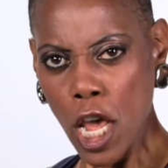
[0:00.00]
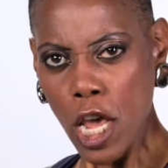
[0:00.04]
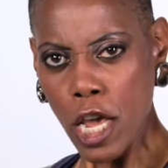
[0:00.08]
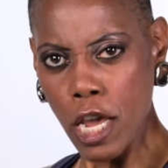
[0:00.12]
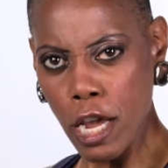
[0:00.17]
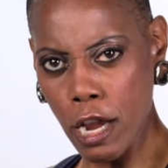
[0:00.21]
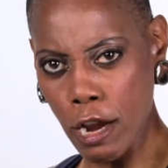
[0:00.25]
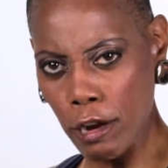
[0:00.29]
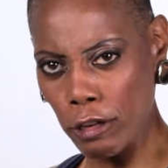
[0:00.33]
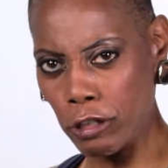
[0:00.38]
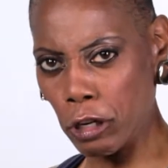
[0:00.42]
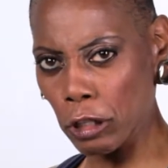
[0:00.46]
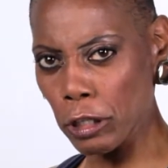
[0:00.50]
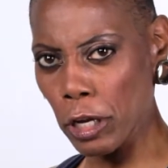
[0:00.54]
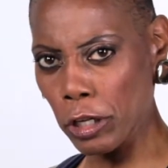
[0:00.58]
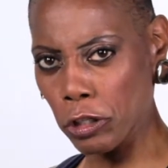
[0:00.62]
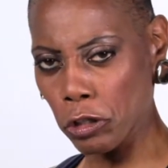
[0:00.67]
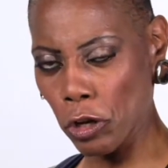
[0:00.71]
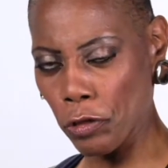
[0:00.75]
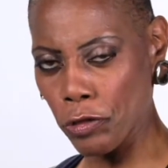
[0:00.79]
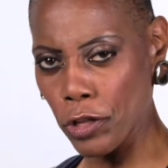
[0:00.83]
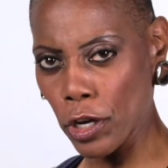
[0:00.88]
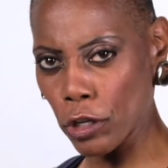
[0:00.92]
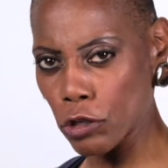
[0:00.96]
Here's a
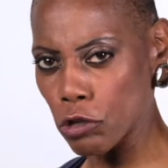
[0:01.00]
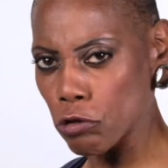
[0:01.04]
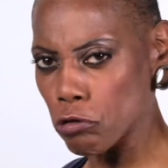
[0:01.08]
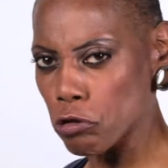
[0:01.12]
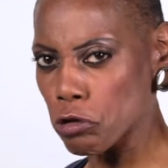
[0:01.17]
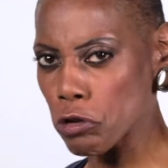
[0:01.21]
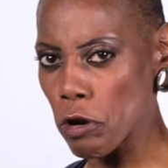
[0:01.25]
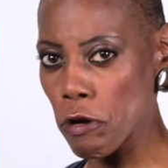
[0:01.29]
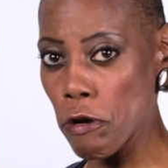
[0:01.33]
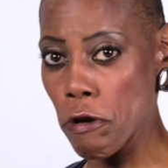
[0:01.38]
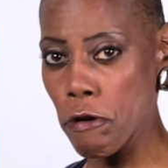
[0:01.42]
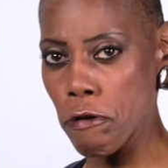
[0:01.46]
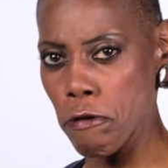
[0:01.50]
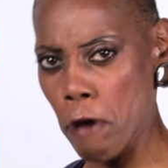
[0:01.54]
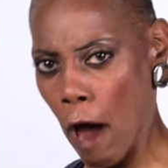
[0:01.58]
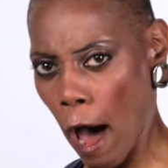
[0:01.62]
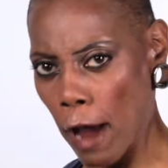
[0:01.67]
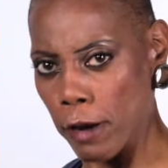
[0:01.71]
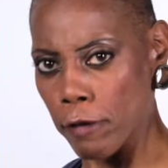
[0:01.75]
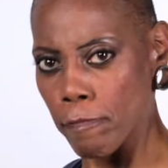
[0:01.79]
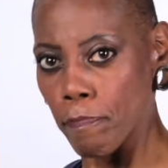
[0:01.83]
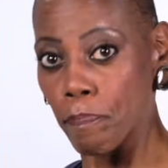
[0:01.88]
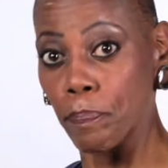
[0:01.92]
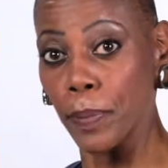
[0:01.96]
list of things you should
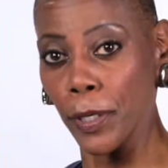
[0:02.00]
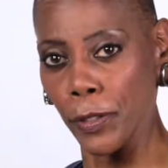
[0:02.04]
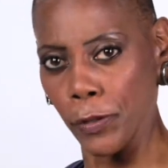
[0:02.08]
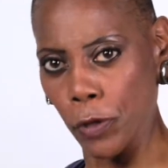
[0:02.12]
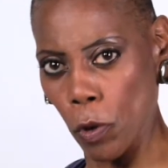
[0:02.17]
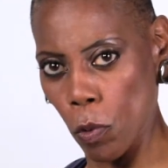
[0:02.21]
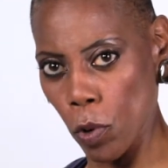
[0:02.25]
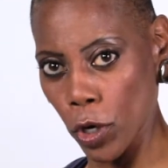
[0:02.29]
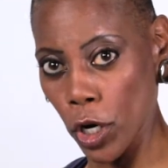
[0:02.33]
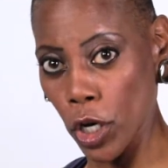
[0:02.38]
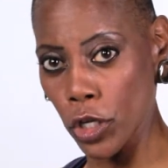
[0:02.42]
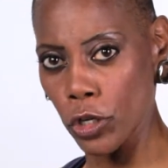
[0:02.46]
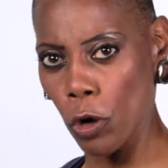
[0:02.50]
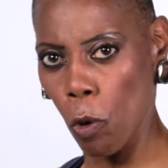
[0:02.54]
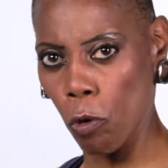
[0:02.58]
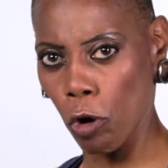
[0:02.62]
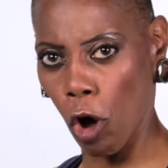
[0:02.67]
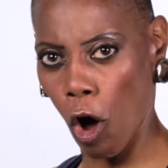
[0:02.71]
not be doing in your